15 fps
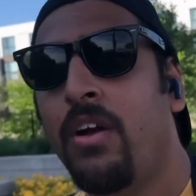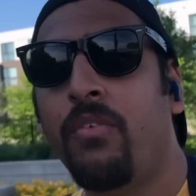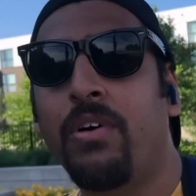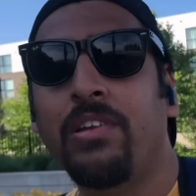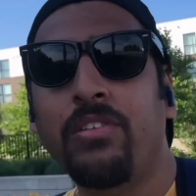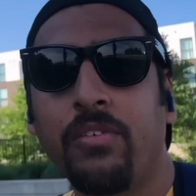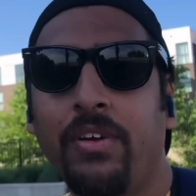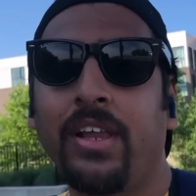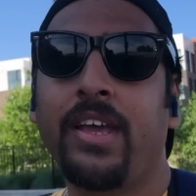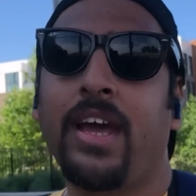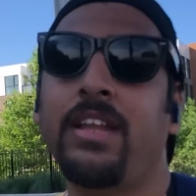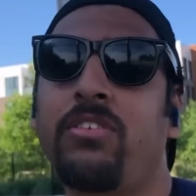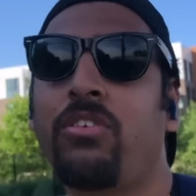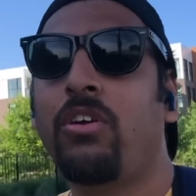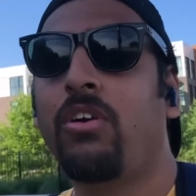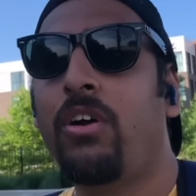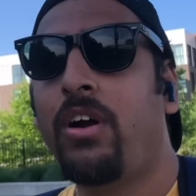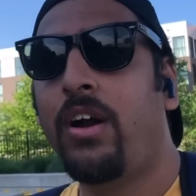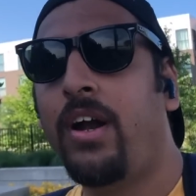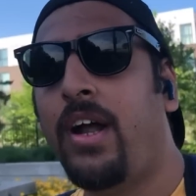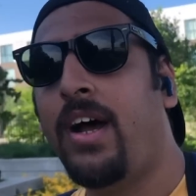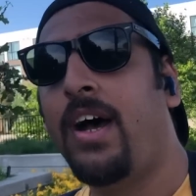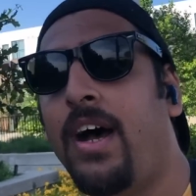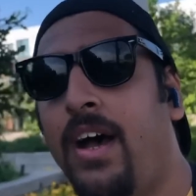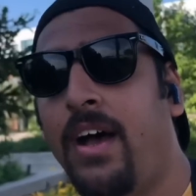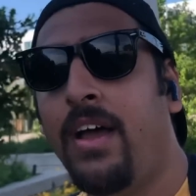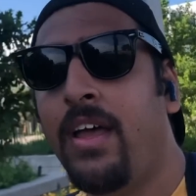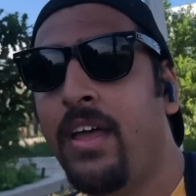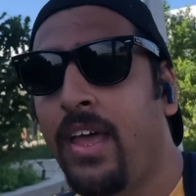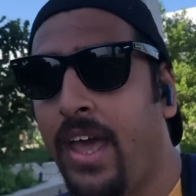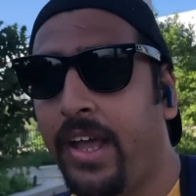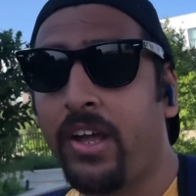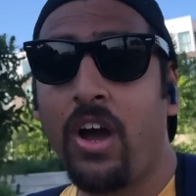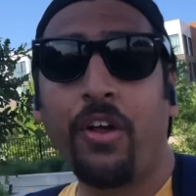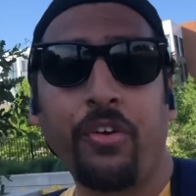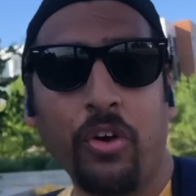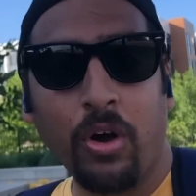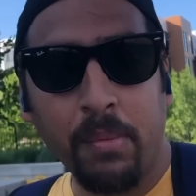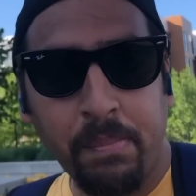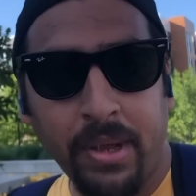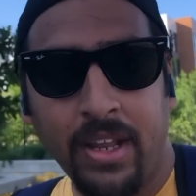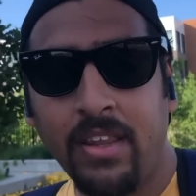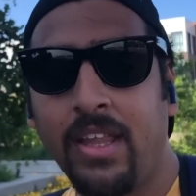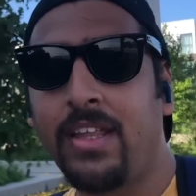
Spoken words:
Once you will get your account open,